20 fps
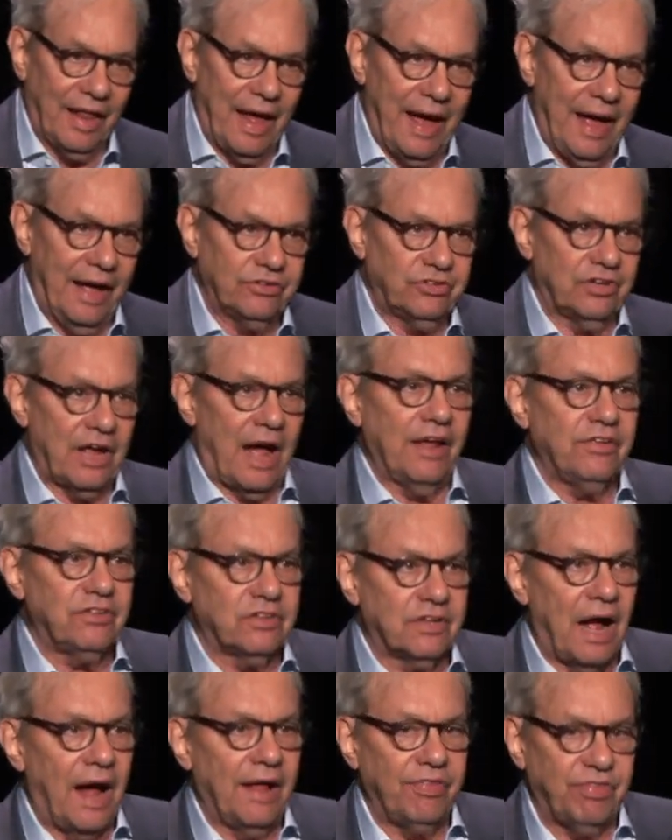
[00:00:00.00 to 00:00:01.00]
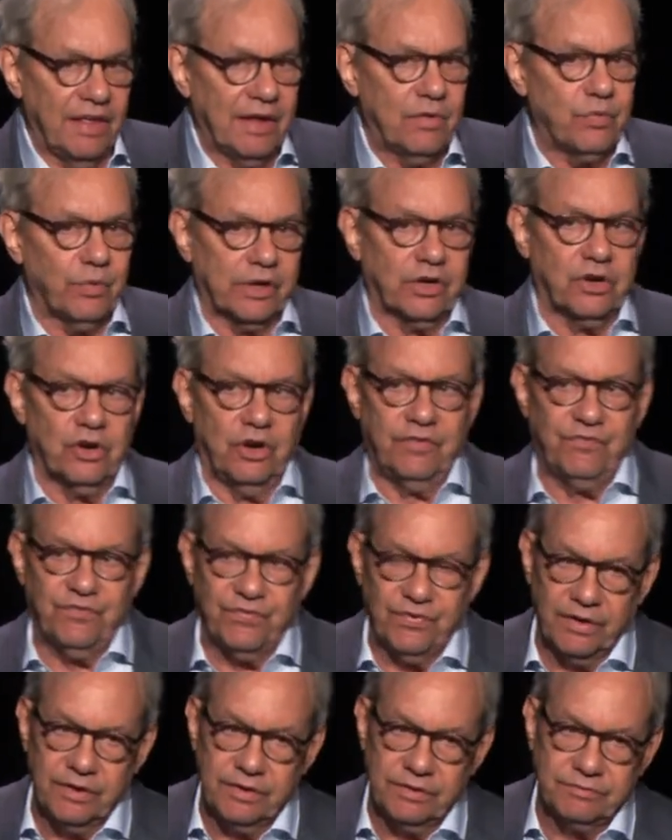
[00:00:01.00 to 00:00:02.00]
lasts. I think we're good
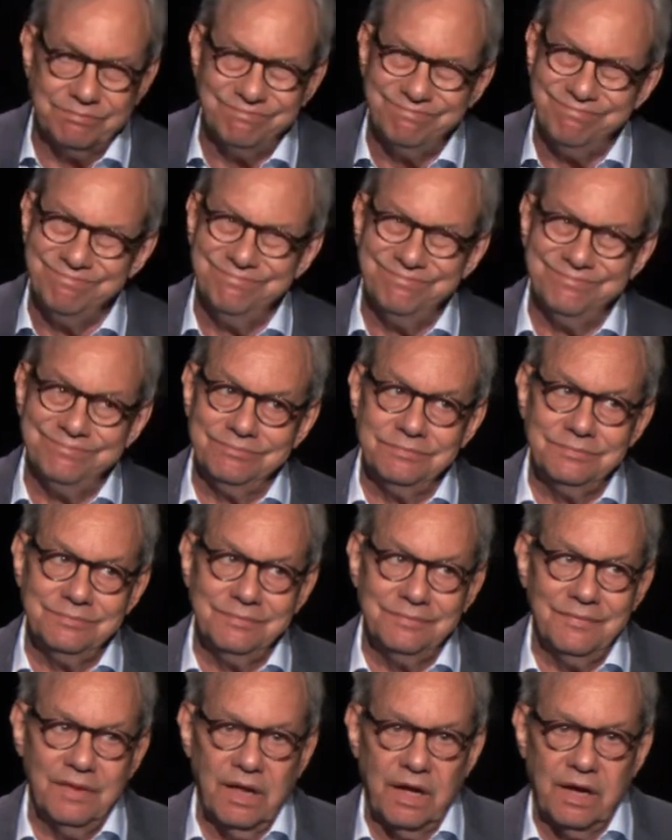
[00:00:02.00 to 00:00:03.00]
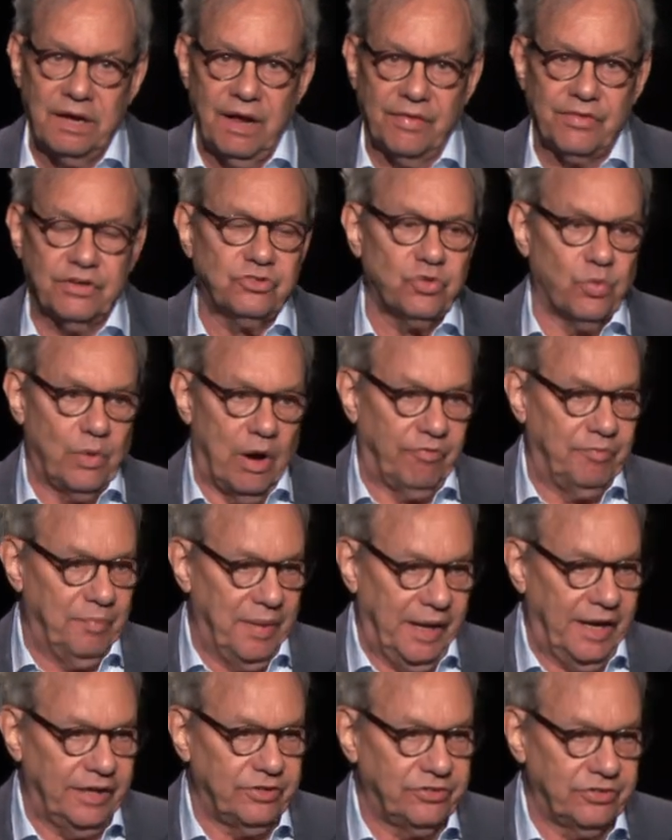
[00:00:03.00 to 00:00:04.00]
for another 12
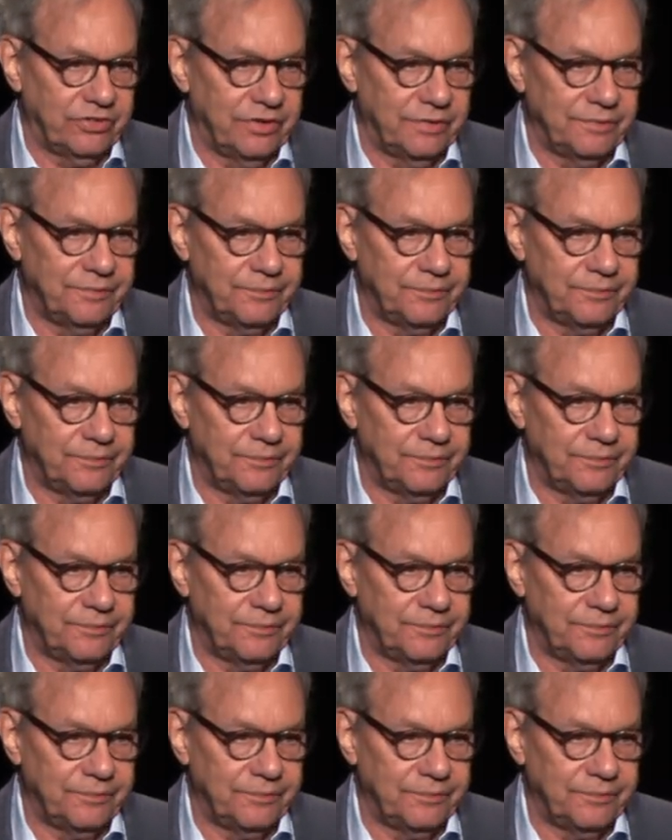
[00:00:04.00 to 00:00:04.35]
minutes.